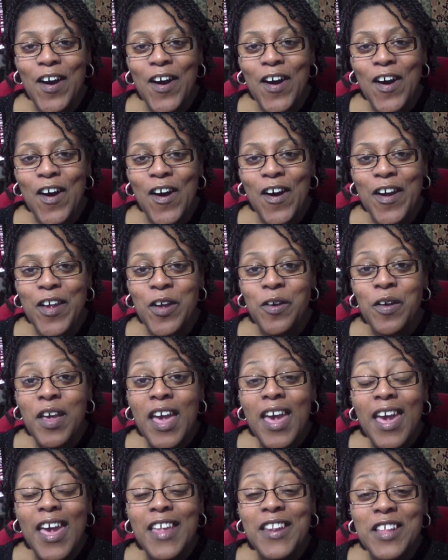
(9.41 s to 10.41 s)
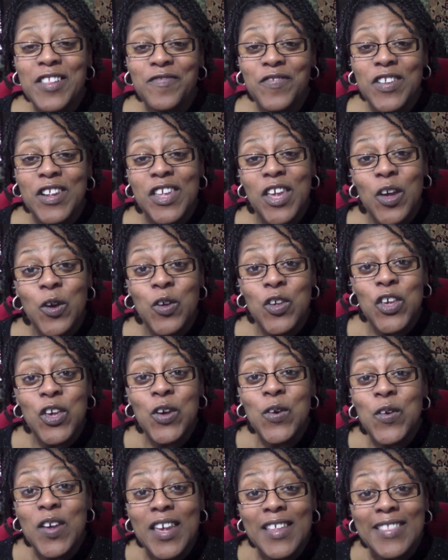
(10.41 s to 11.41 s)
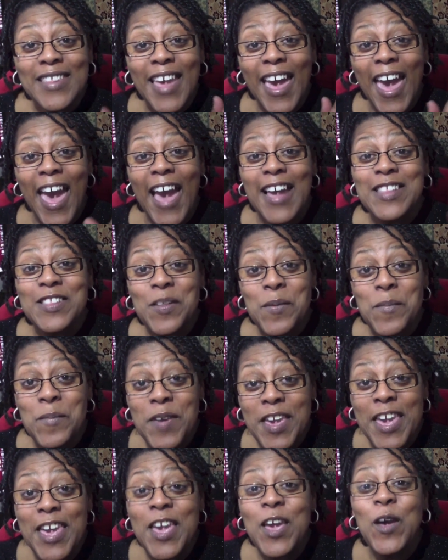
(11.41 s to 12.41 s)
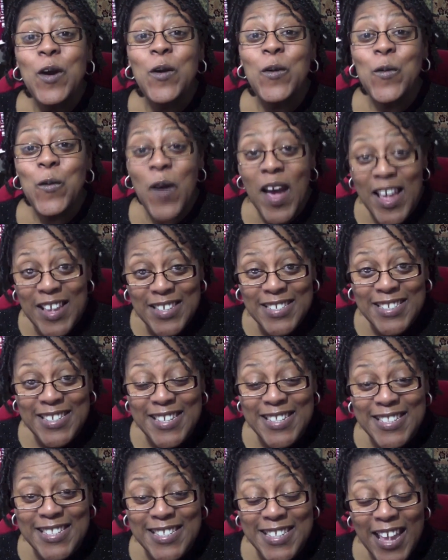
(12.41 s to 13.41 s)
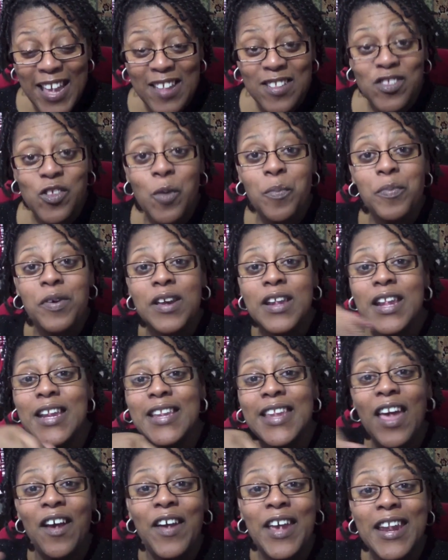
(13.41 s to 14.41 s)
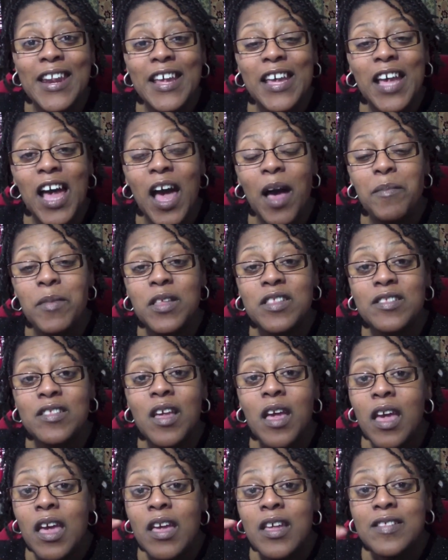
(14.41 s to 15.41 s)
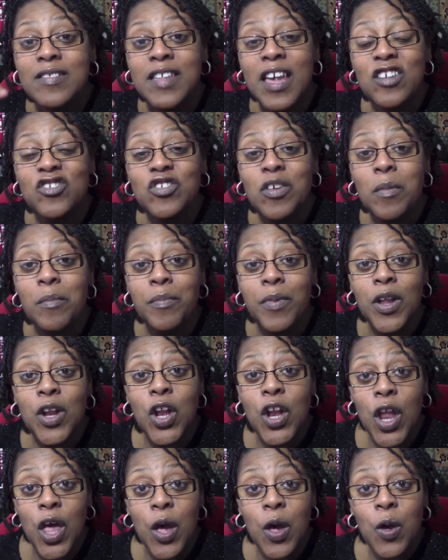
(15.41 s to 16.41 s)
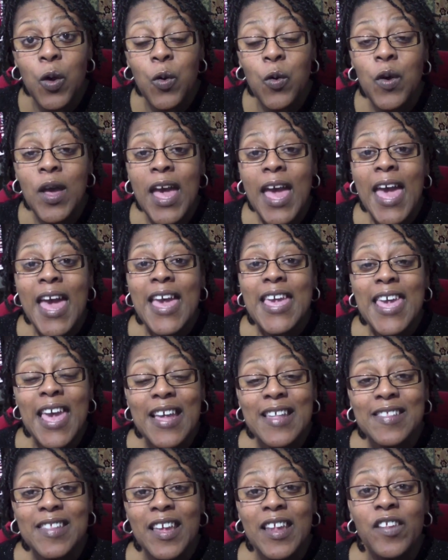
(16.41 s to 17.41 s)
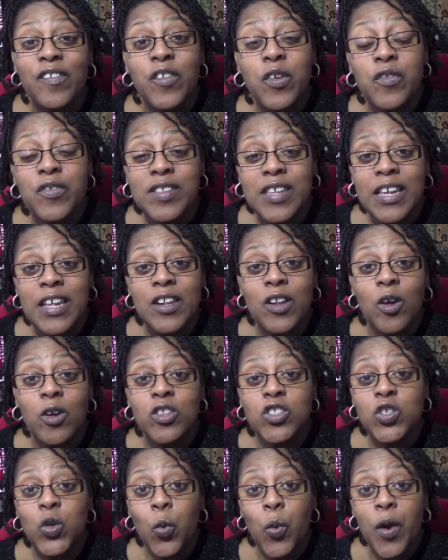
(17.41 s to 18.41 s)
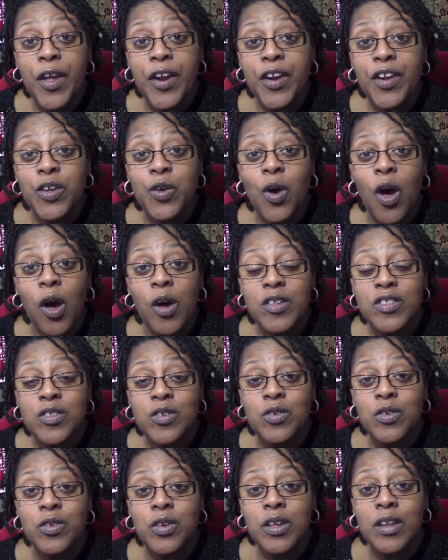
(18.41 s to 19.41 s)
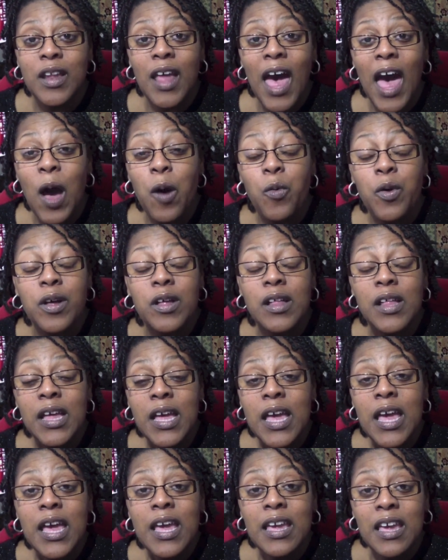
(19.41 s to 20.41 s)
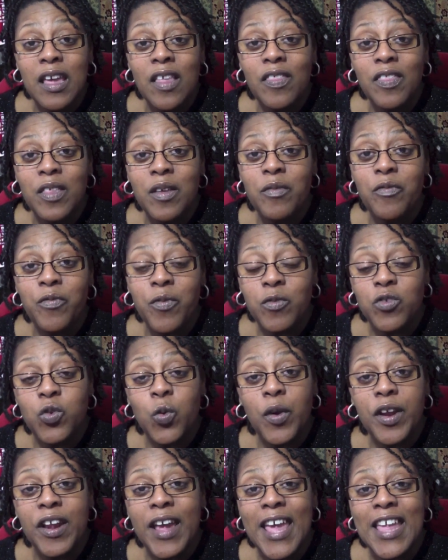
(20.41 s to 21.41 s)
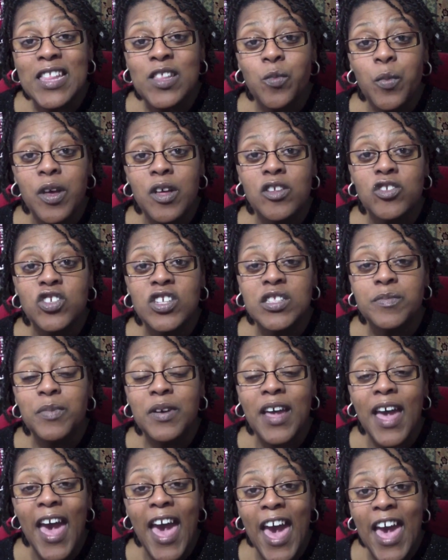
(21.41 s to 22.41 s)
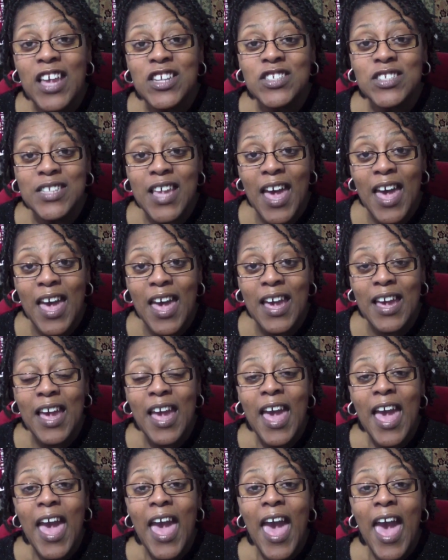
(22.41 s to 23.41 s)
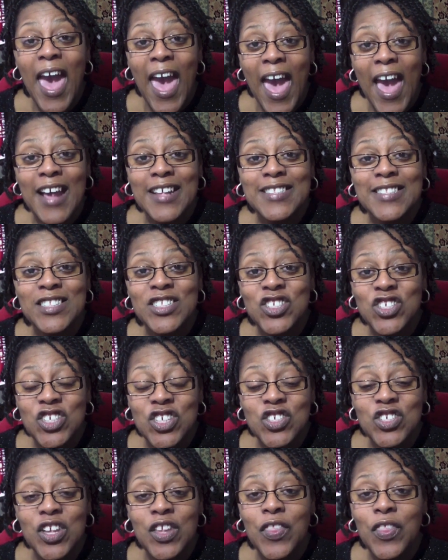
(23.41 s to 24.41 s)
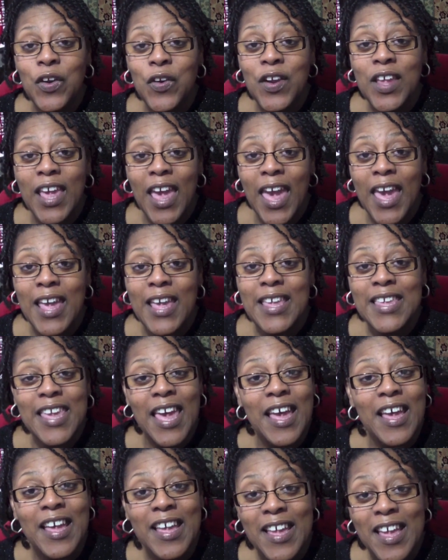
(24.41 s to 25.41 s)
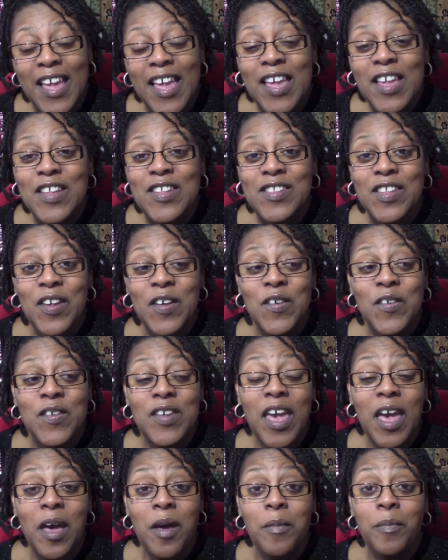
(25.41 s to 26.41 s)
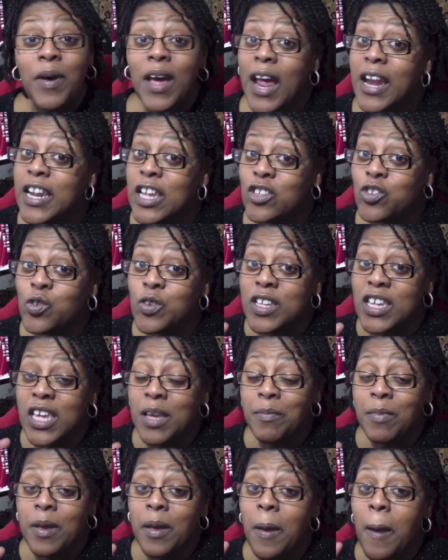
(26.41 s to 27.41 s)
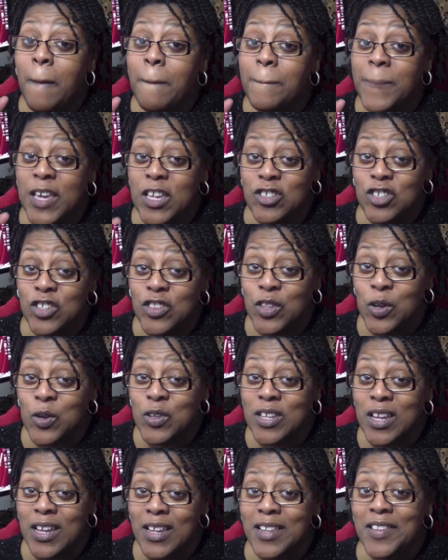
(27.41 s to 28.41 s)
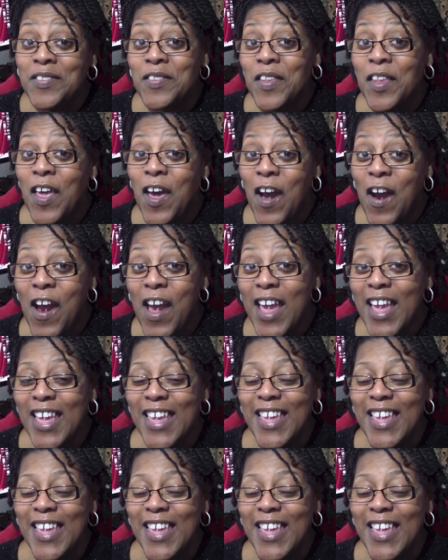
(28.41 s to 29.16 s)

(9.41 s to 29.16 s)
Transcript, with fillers: How are you? In this video, you get to ask me questions. Yes, yeah, so put it down in the comments section below. Yes, and if you see it on Twitter, you also can, I will get them from Twitter as well. Just put hashtag AskGG38. Yeah. So yeah, but I need you to keep it PG-13. All right.